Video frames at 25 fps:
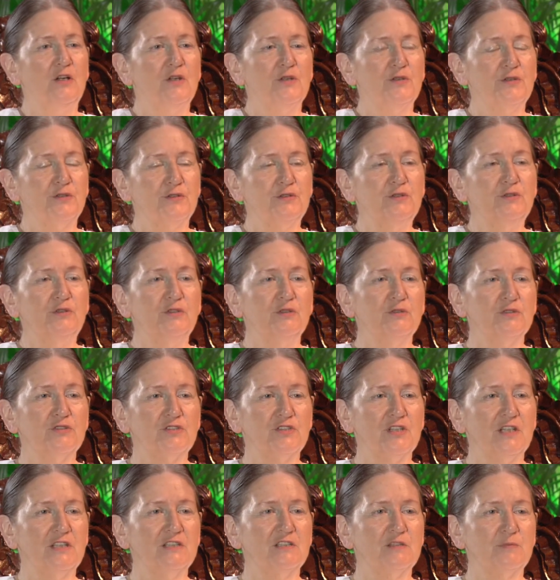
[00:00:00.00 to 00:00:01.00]
through your
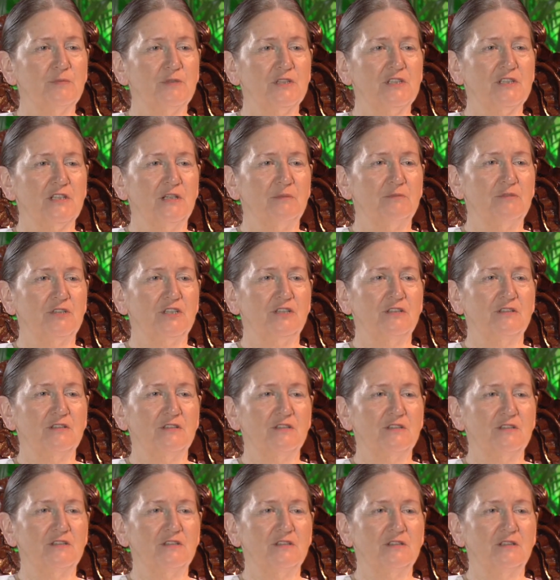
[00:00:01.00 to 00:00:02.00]
sense
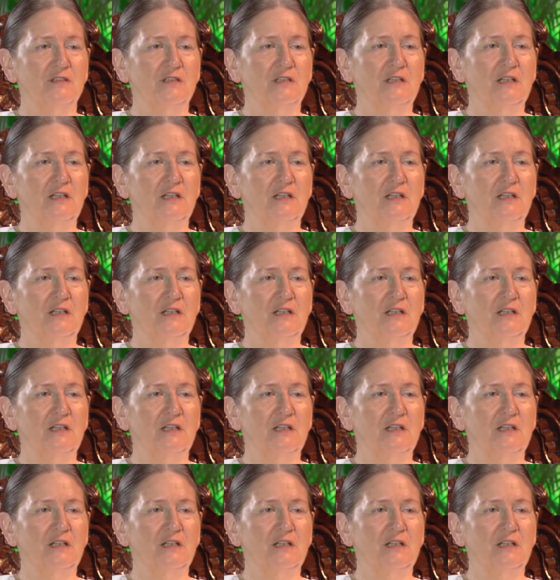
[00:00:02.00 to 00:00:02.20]
perceptions.